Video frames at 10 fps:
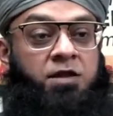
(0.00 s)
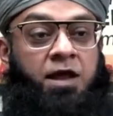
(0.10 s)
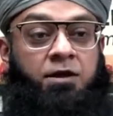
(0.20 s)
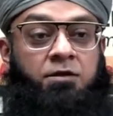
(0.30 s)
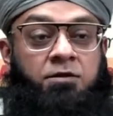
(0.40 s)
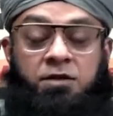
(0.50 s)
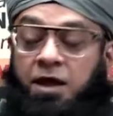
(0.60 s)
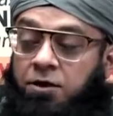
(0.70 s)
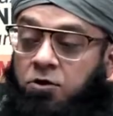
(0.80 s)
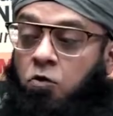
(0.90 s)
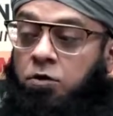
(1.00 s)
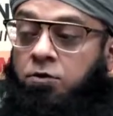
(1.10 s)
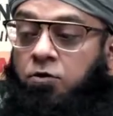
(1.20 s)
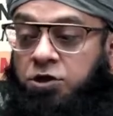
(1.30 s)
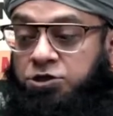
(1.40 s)
then
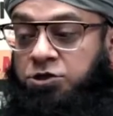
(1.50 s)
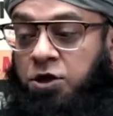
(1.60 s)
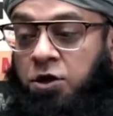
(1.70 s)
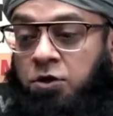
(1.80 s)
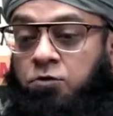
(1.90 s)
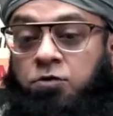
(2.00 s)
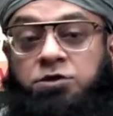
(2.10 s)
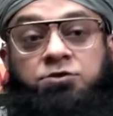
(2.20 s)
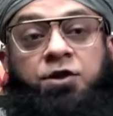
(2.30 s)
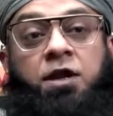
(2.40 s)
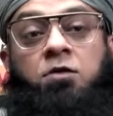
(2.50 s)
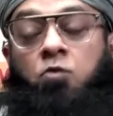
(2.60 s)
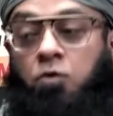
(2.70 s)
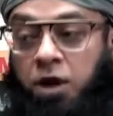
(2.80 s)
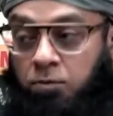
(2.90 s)
don't rush towards reading
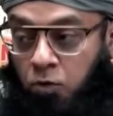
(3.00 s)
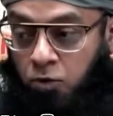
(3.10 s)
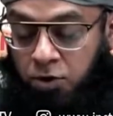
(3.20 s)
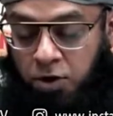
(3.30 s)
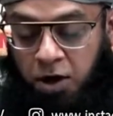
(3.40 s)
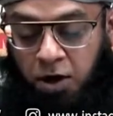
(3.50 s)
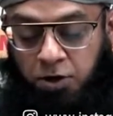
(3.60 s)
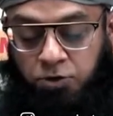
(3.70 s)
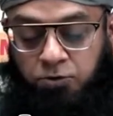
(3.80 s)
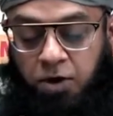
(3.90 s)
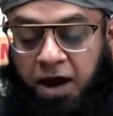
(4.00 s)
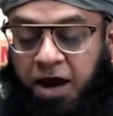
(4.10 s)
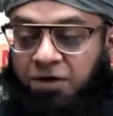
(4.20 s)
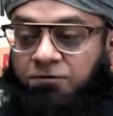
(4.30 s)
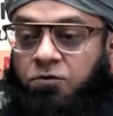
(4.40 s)
more and more. You
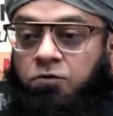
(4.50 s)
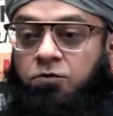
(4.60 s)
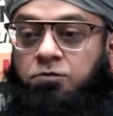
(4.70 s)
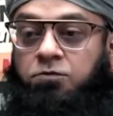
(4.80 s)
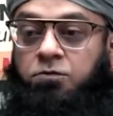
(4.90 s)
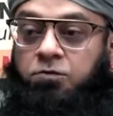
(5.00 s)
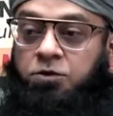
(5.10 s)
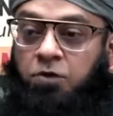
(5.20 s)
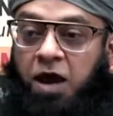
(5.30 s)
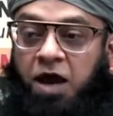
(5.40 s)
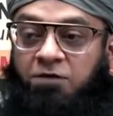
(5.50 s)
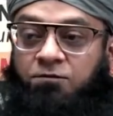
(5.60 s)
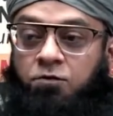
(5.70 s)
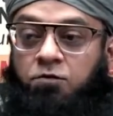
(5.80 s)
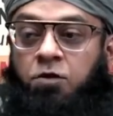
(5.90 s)
have
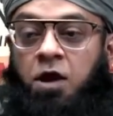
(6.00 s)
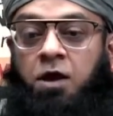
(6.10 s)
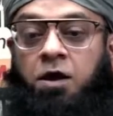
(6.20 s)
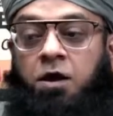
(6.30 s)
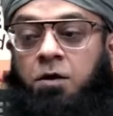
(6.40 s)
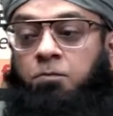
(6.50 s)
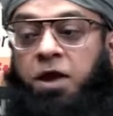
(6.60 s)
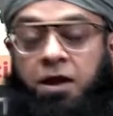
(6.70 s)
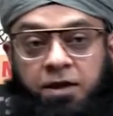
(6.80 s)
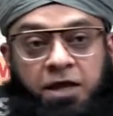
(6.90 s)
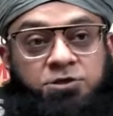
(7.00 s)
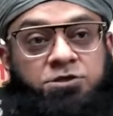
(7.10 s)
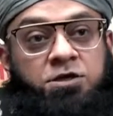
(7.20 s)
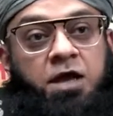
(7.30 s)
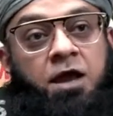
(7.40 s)
to pay
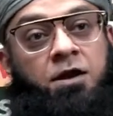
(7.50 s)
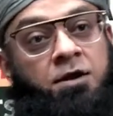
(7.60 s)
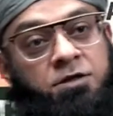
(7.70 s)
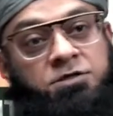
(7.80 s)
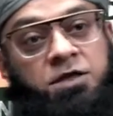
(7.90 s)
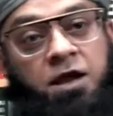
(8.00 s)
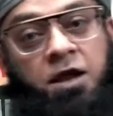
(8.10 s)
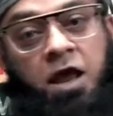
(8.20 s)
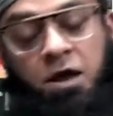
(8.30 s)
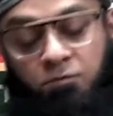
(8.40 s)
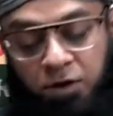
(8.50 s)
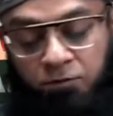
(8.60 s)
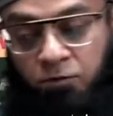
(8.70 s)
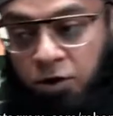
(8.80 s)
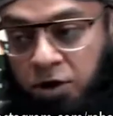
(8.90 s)
attention and understand
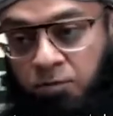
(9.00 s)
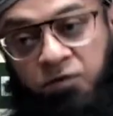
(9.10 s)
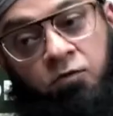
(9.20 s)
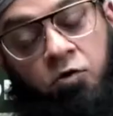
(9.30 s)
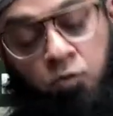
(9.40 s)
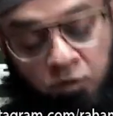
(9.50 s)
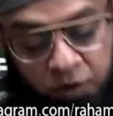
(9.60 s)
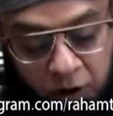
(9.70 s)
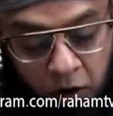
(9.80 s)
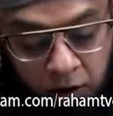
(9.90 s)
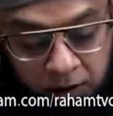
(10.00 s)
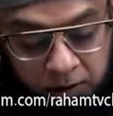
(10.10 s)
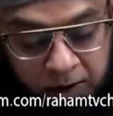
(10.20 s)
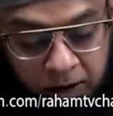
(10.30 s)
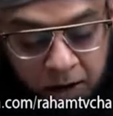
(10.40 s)
every word before moving
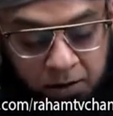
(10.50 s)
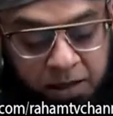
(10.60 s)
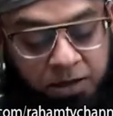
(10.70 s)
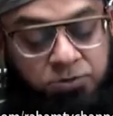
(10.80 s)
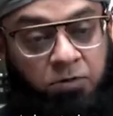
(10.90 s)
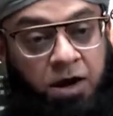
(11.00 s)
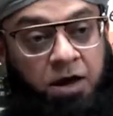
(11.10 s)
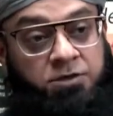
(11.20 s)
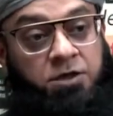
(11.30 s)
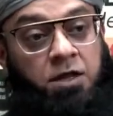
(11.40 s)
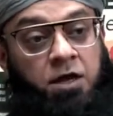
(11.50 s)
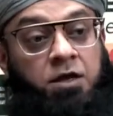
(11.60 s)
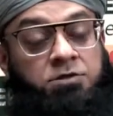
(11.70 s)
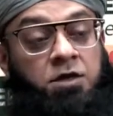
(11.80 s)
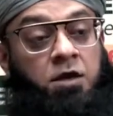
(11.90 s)
on. That's why Hazrat Ali
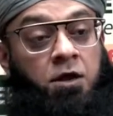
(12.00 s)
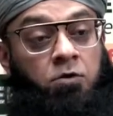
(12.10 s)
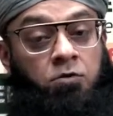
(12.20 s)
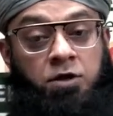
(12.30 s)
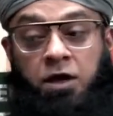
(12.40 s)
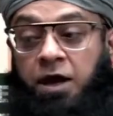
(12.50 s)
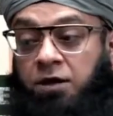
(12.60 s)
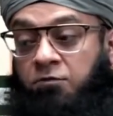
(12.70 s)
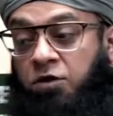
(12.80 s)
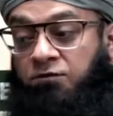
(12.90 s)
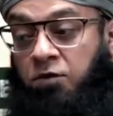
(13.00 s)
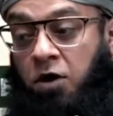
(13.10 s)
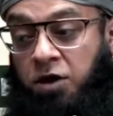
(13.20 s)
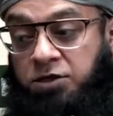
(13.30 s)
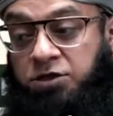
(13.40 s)
Raziyallahu Anhu, the gateway of
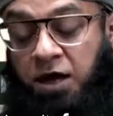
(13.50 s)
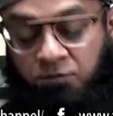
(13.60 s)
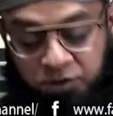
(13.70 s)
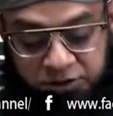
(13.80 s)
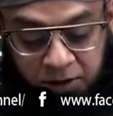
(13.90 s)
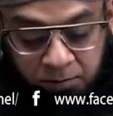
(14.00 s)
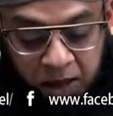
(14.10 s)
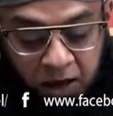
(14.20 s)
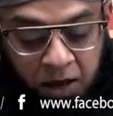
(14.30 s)
knowledge and wisdom,